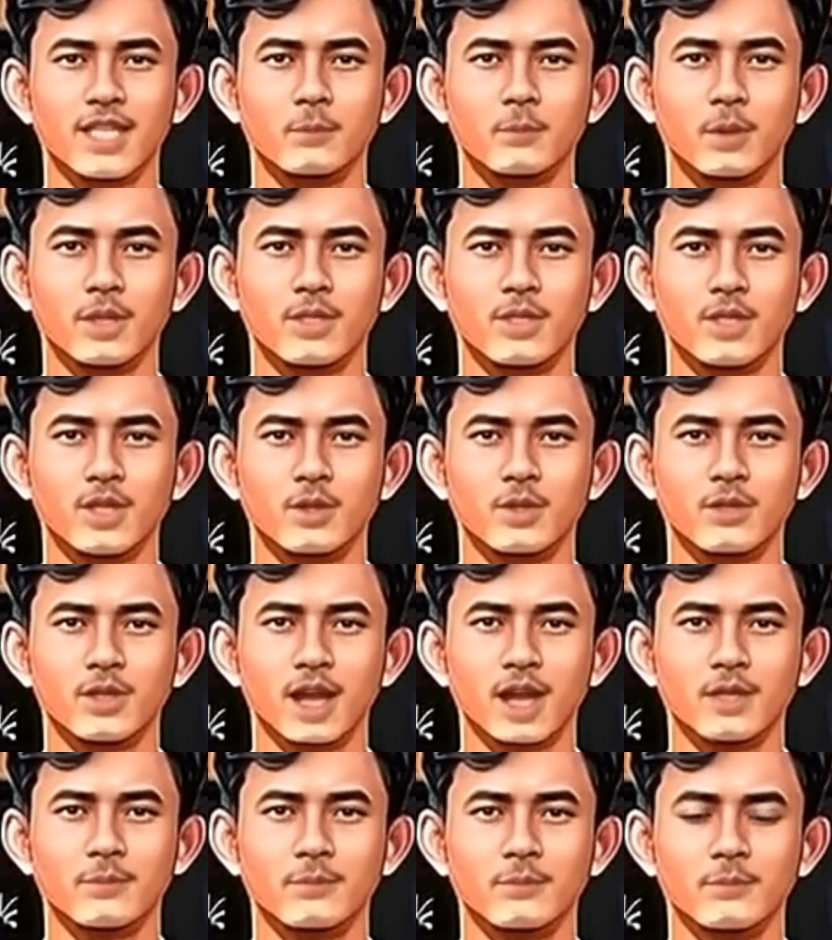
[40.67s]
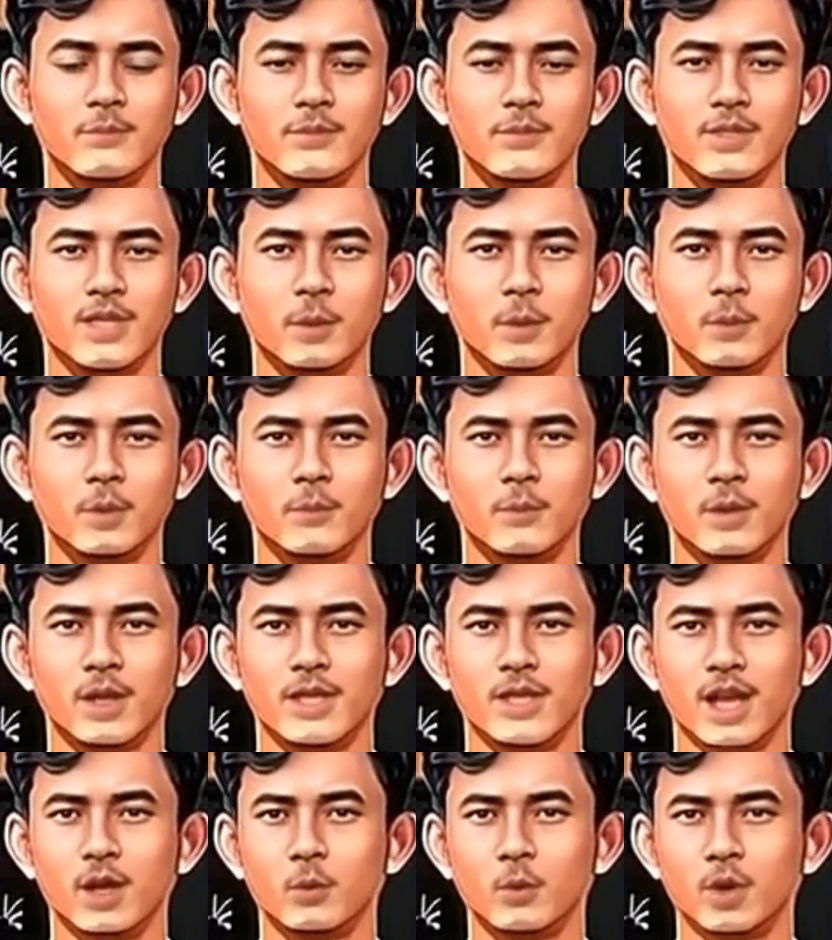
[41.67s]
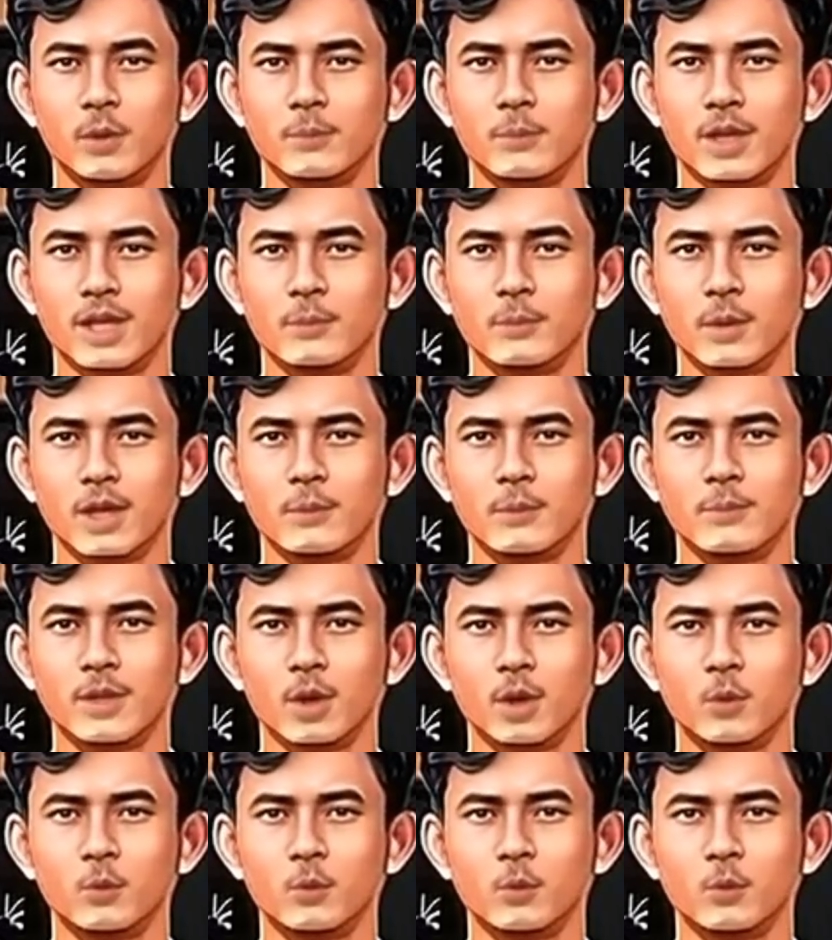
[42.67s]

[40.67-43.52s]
and disaster recovery. 1.